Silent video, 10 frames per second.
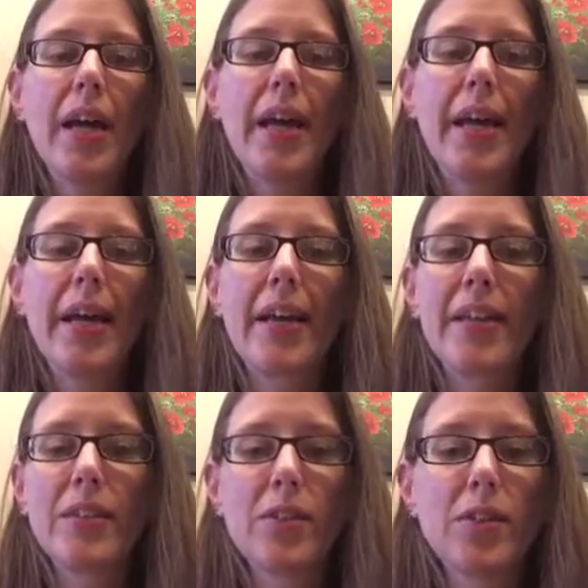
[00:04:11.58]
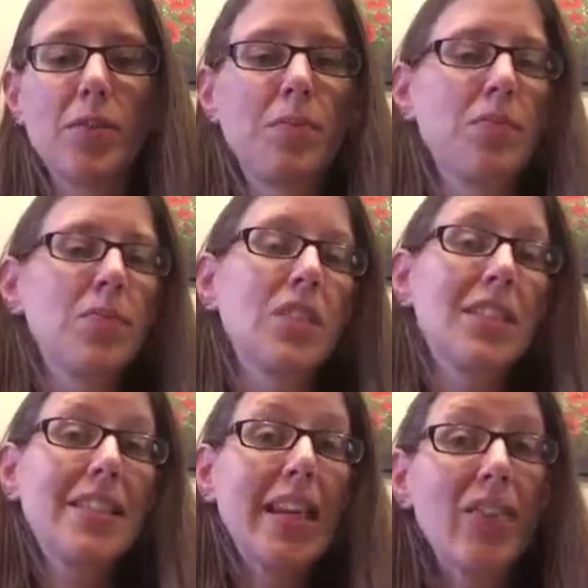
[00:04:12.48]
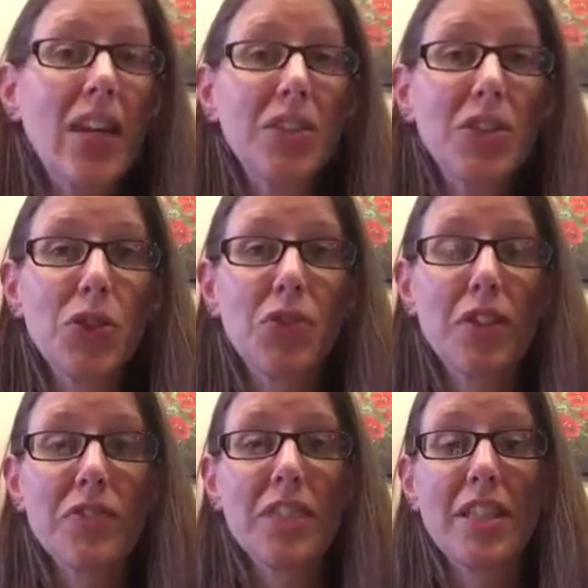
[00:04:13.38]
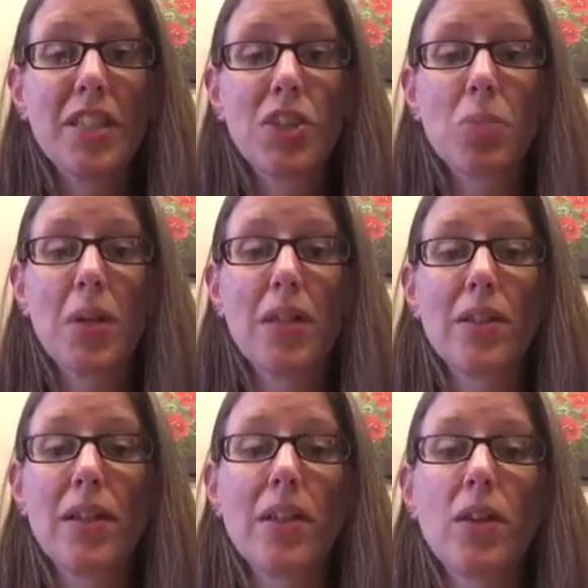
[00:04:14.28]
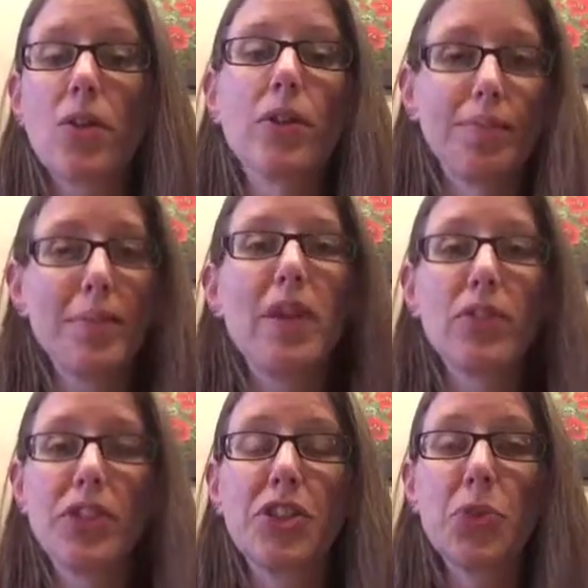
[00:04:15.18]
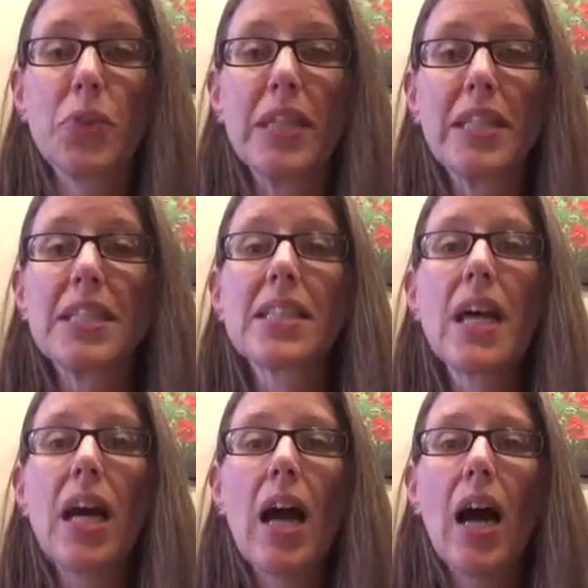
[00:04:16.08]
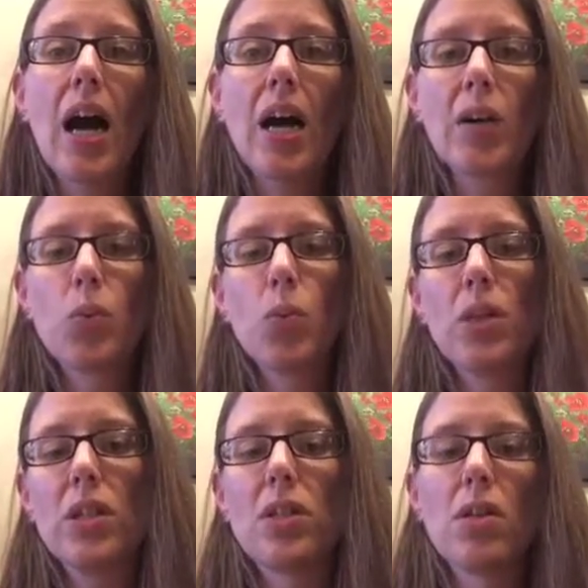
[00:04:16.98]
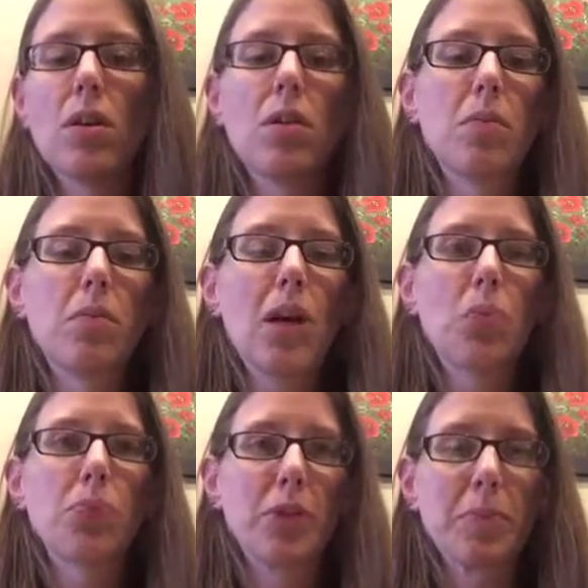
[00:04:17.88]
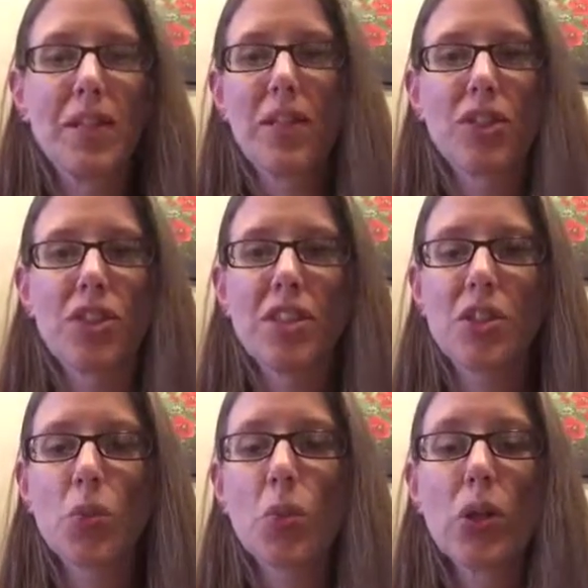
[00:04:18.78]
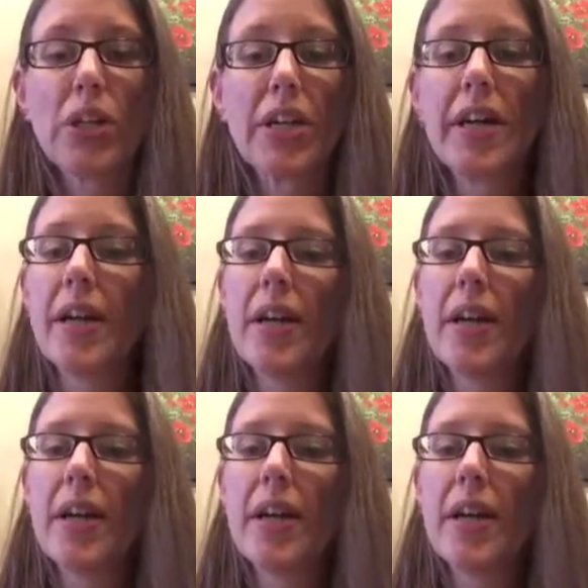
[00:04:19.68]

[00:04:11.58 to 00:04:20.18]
And to save that $250 each month, or every 2 weeks, I'll bring my lunches to work,